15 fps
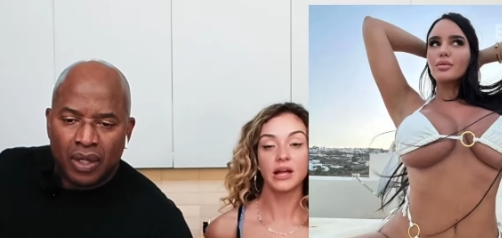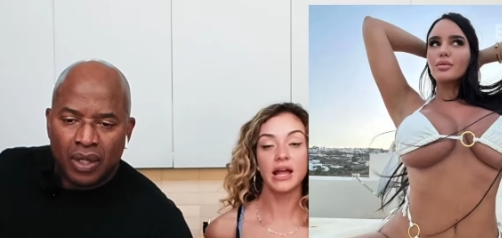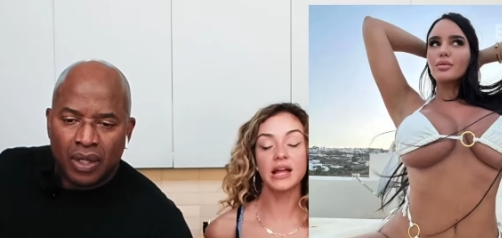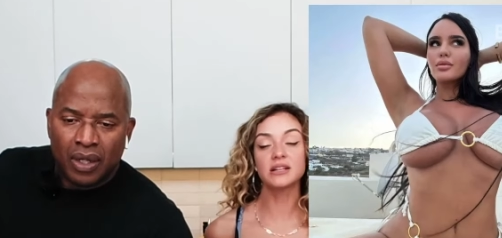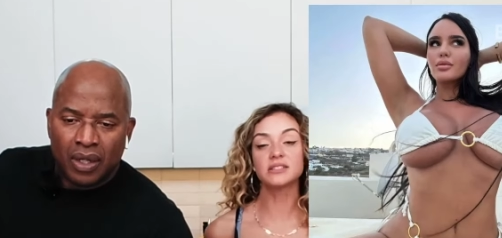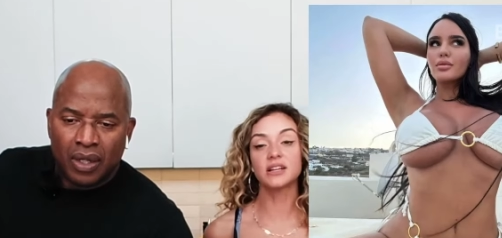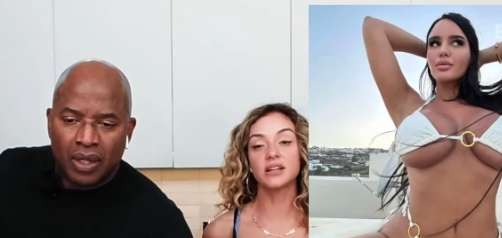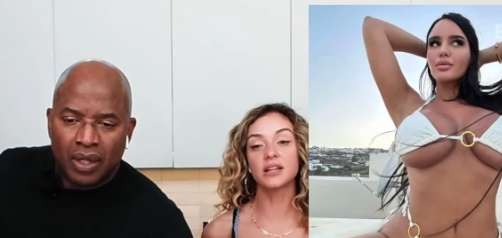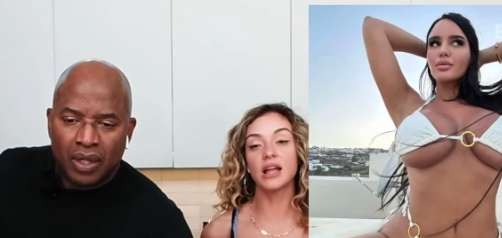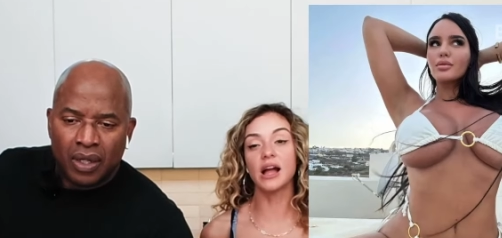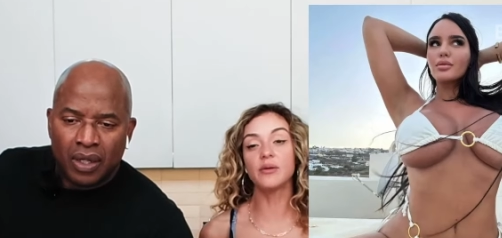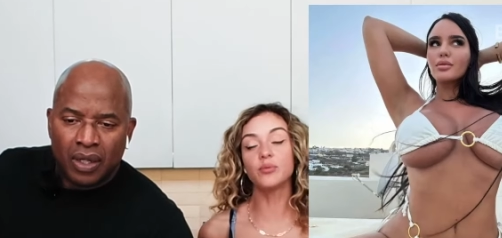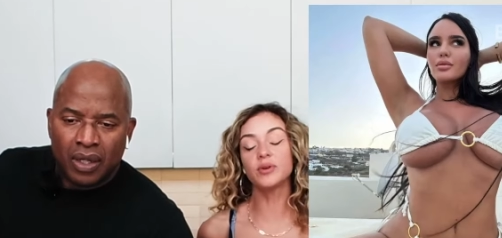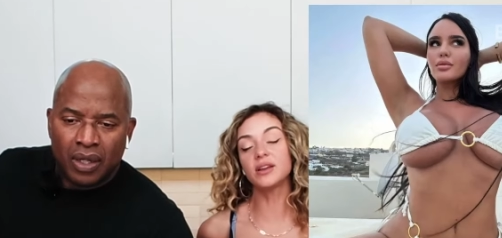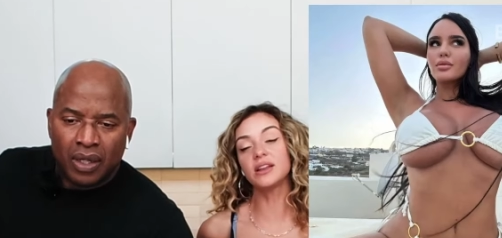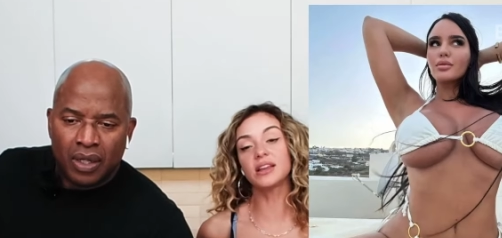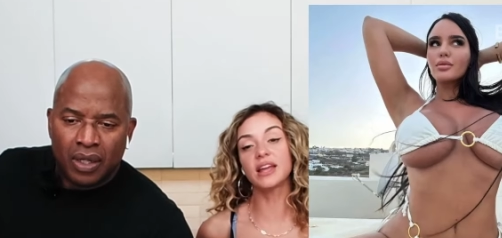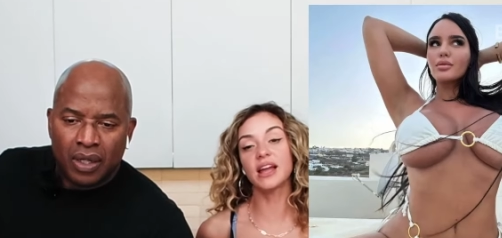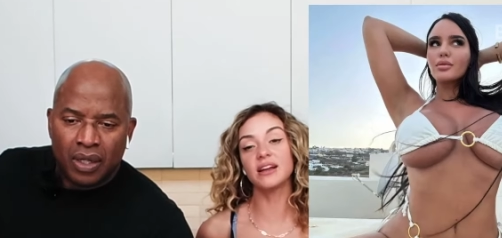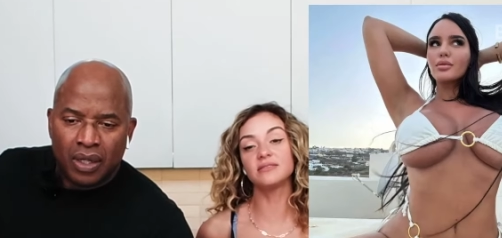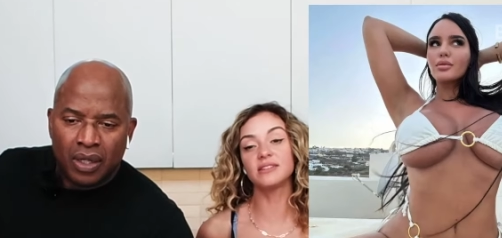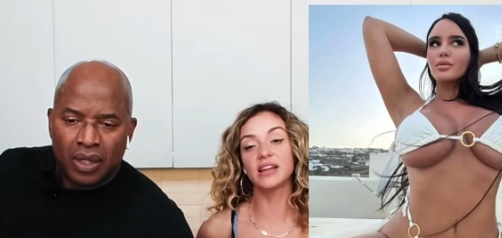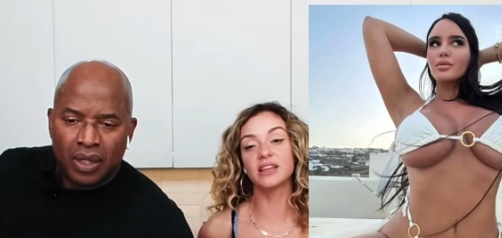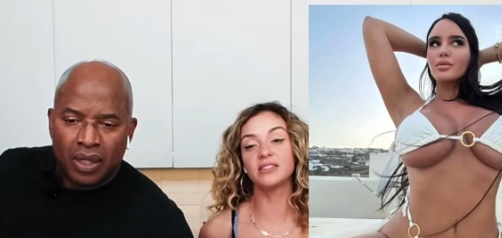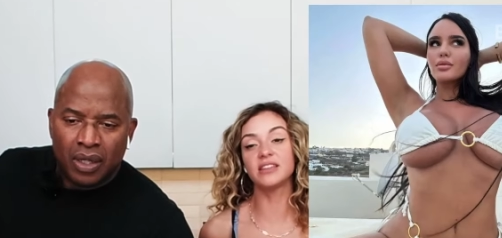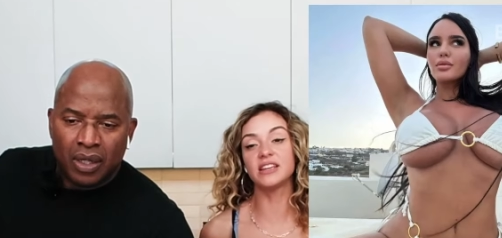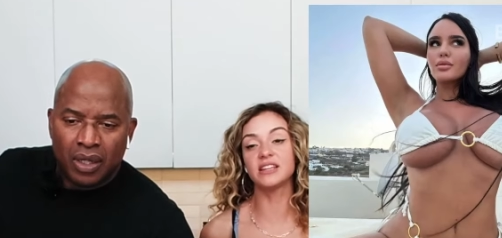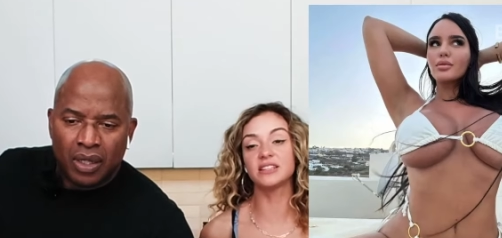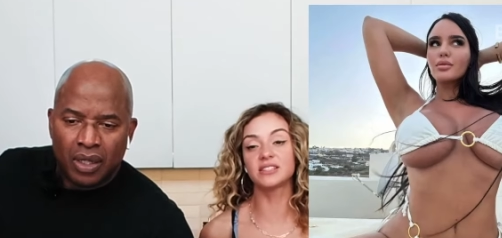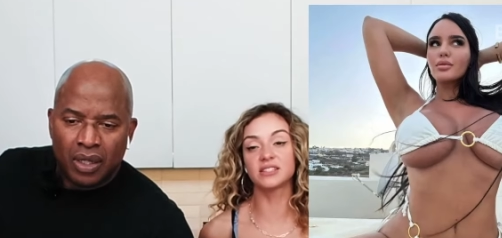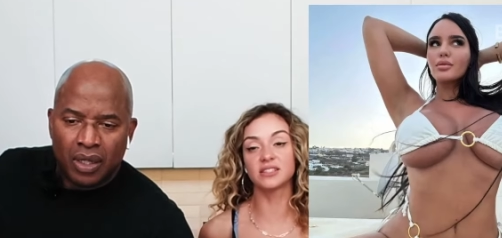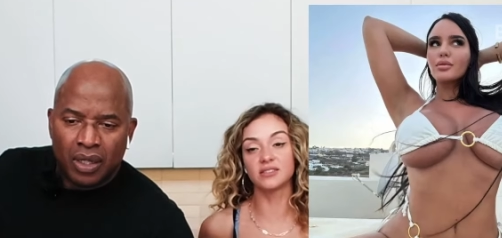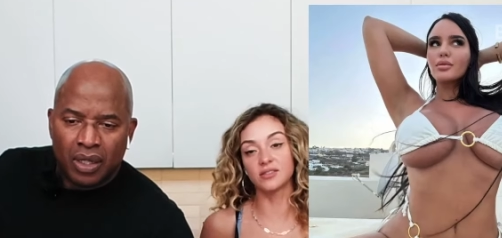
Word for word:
Speaker 1: And I, I wouldn't get like these.